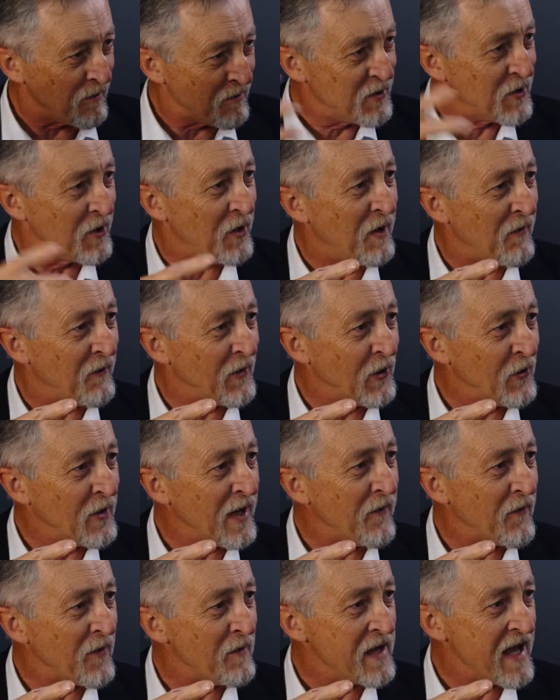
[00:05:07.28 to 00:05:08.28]
observer
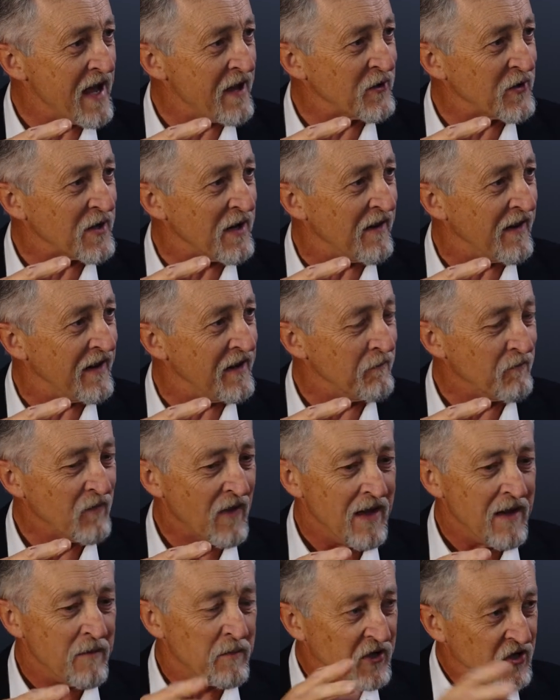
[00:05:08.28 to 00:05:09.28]
looking from the outside,
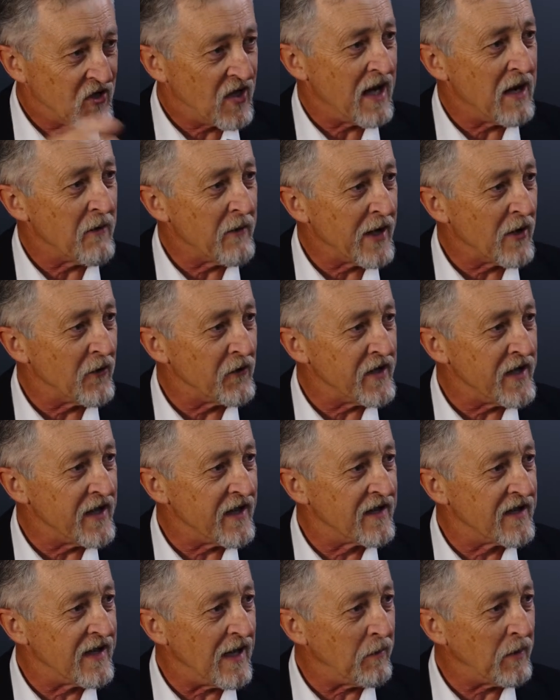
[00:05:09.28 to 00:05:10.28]
but sharing on the
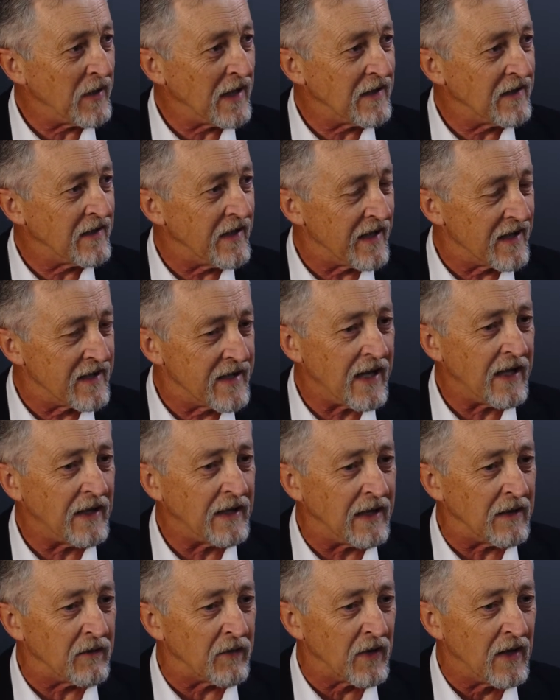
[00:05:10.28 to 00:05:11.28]
exec,
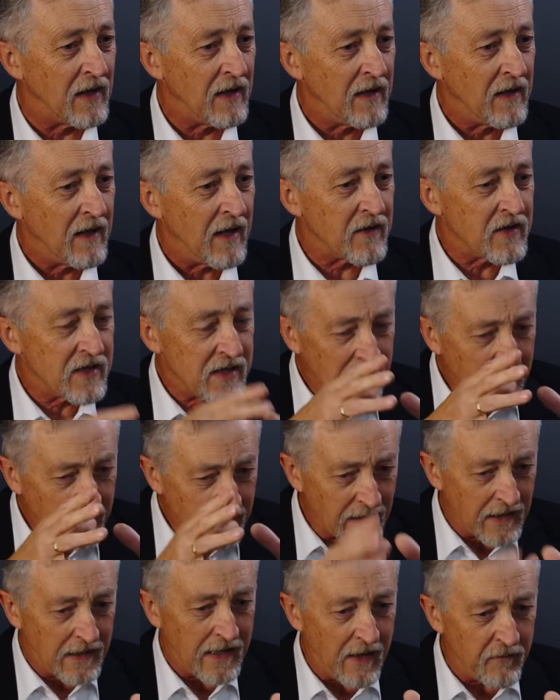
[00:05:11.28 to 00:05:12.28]
executive and seeing
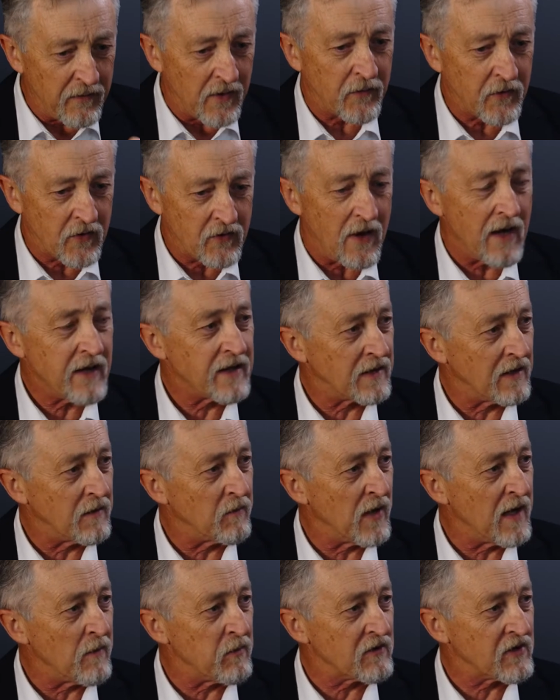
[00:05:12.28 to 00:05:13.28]
the love of Christ in
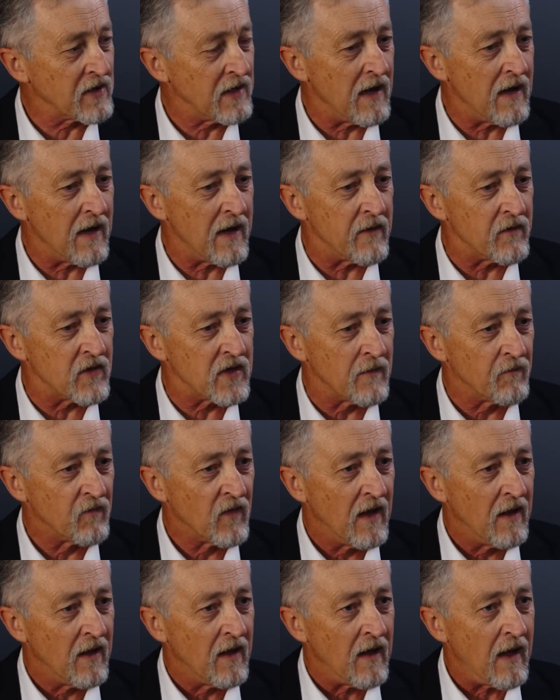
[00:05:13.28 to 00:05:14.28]
people's lives
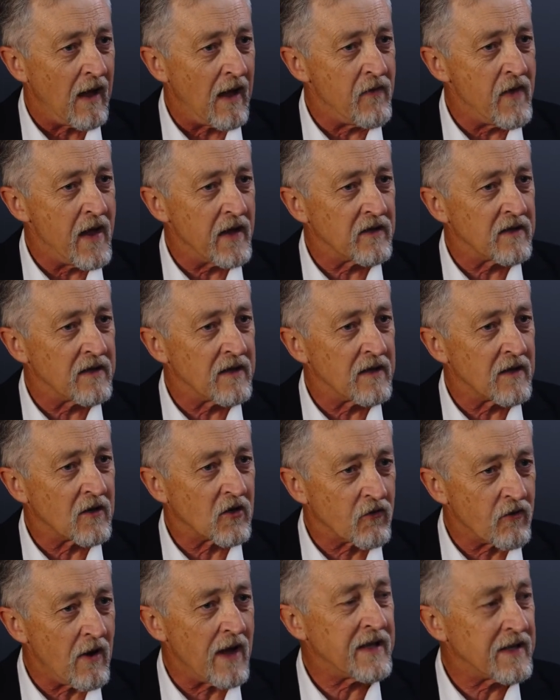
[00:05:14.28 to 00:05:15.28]
and that
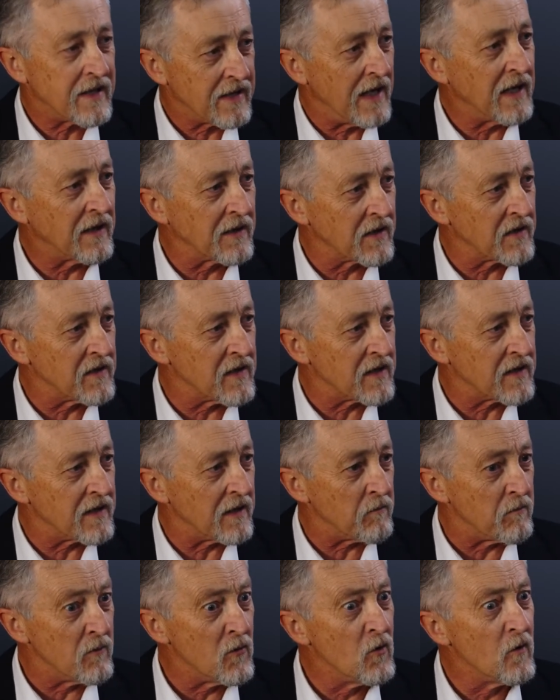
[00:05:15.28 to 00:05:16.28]
Christ centeredness
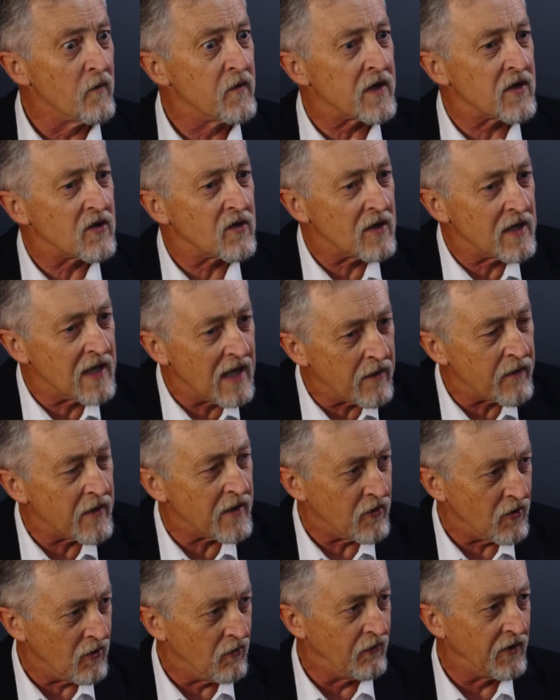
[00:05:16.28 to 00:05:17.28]
that moves us together
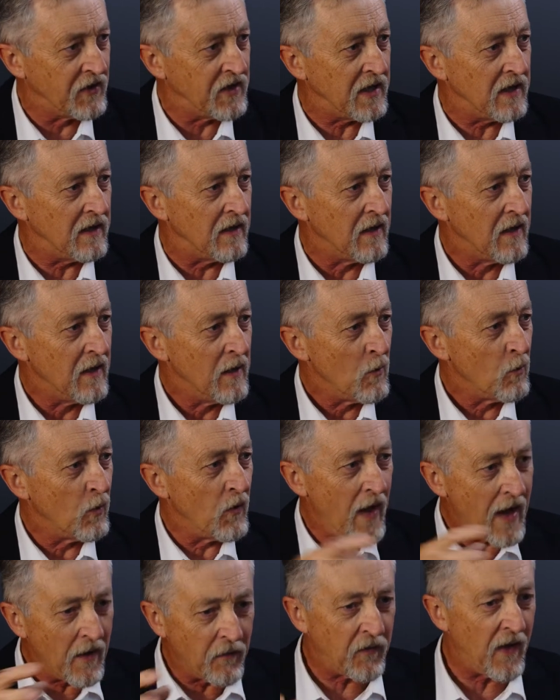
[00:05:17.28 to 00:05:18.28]
in unity.
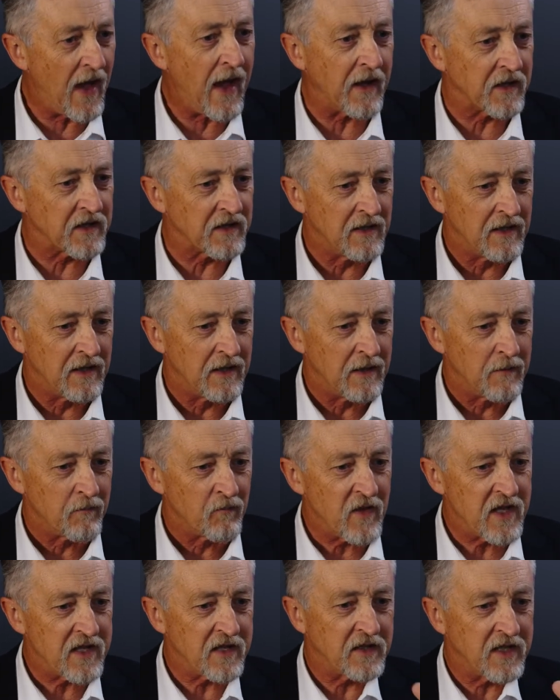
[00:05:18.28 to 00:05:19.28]
Without that,
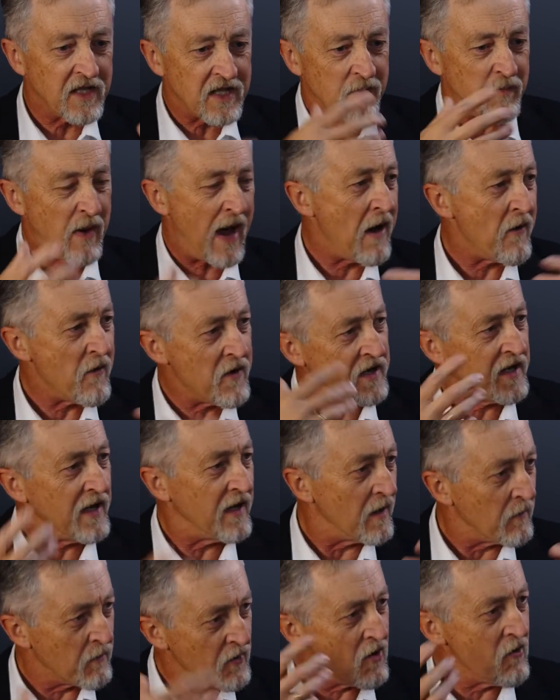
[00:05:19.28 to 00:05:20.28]
there's a disparity
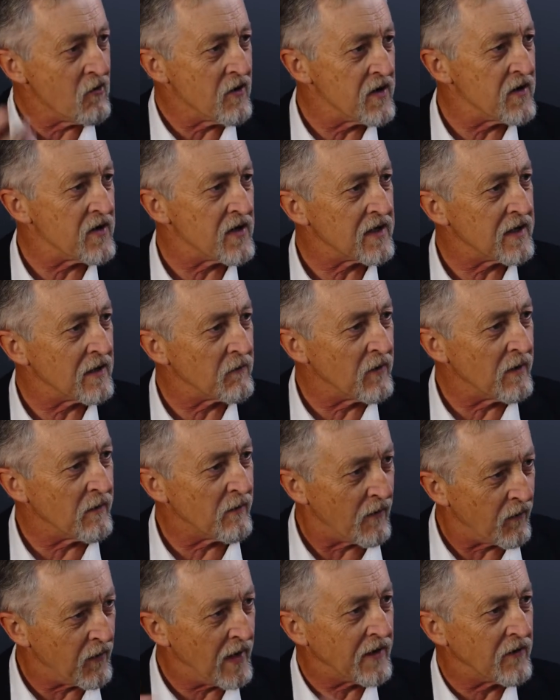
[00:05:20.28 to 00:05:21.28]
and a brokenness that we
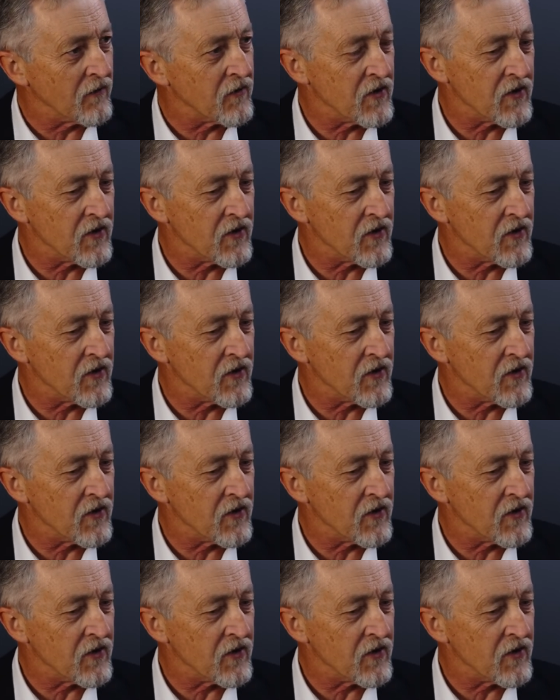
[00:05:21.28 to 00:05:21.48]
reflect on